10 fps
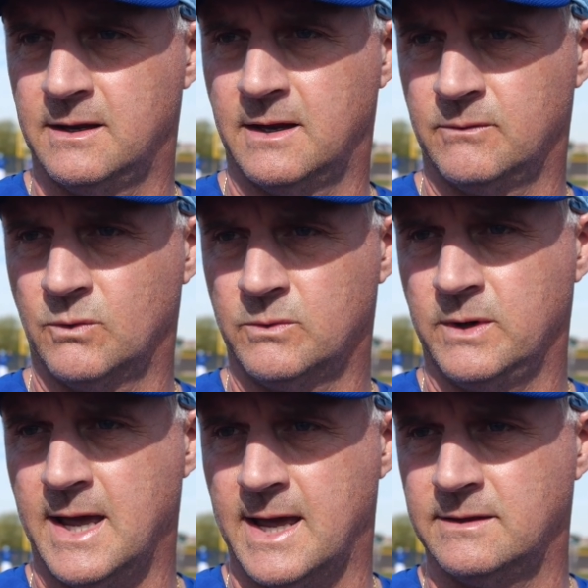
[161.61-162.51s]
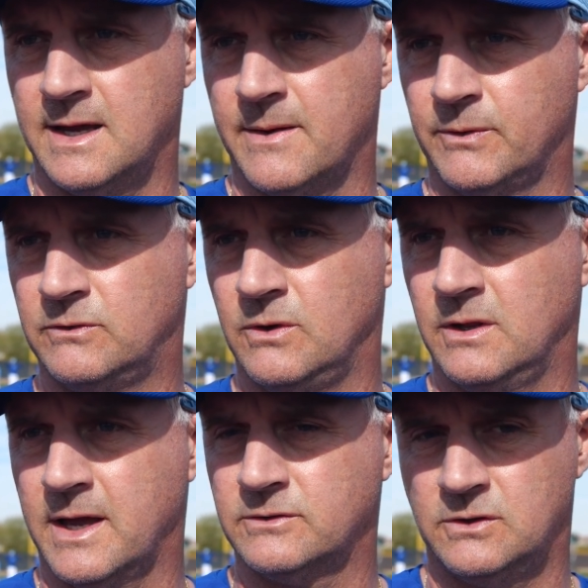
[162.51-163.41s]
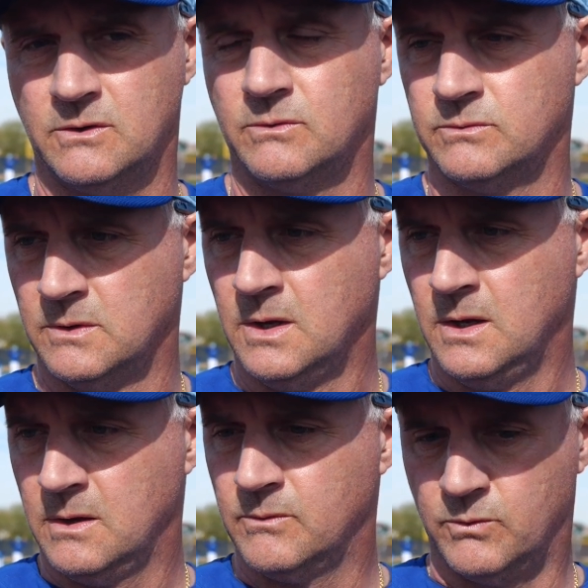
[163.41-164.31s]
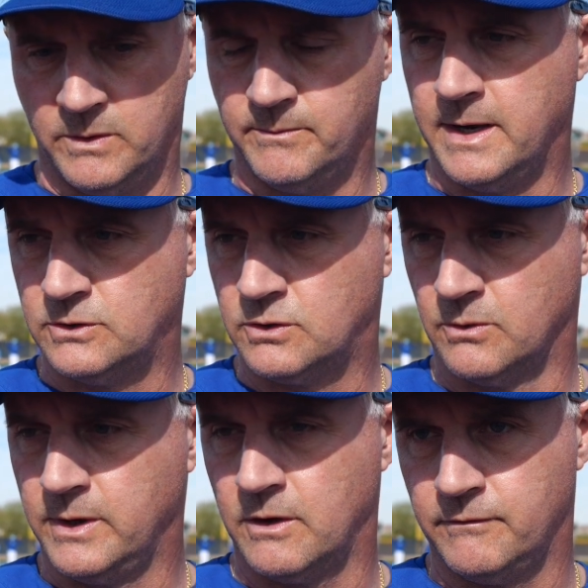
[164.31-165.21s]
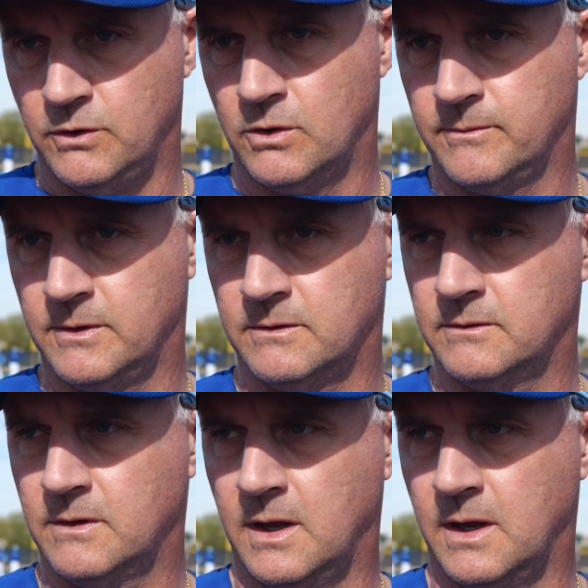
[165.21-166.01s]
and then when we had the opportunity last year, we made sure we interviewed him and